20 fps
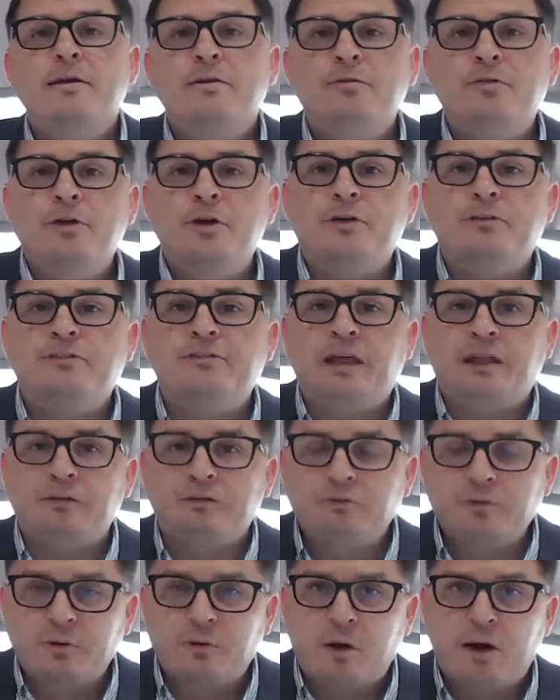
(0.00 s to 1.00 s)
The seller
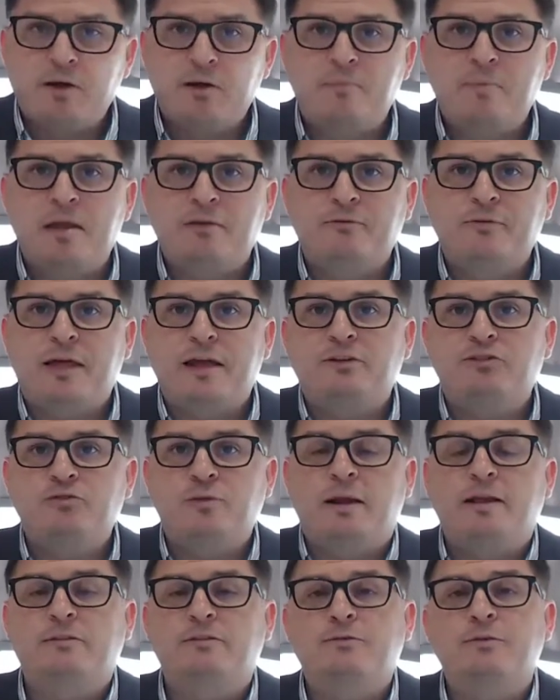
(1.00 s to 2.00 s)
is required to pay for that
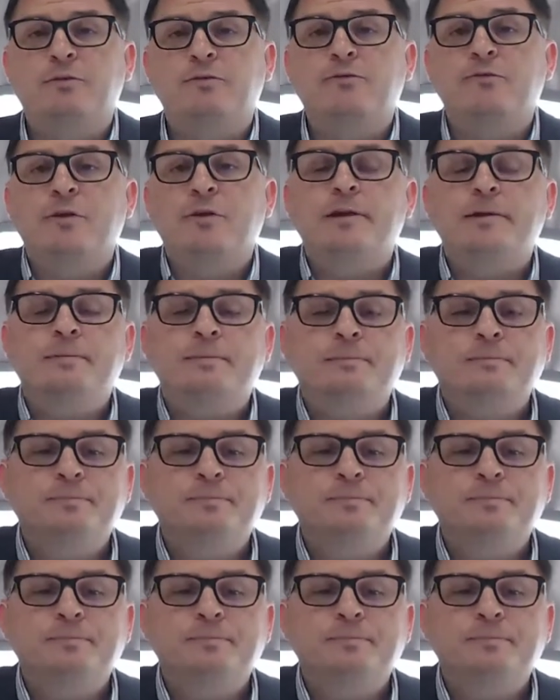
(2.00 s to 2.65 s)
transfer fee.